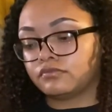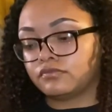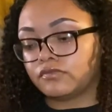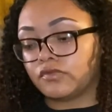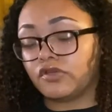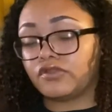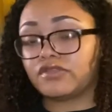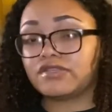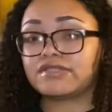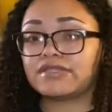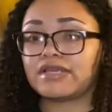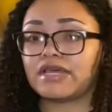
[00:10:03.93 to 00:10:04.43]
Oh,
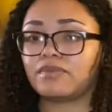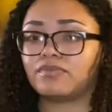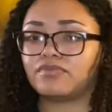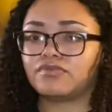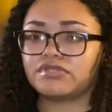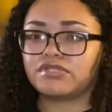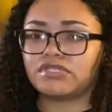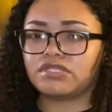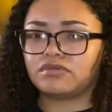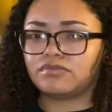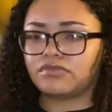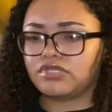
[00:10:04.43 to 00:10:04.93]
this apple
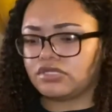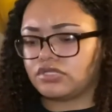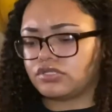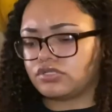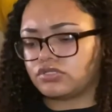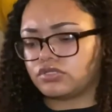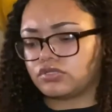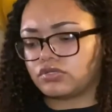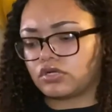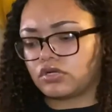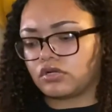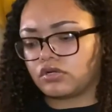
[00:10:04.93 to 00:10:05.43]
cinnamon is
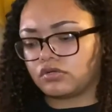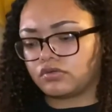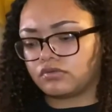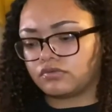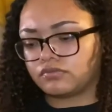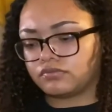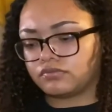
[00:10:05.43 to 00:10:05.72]
strong.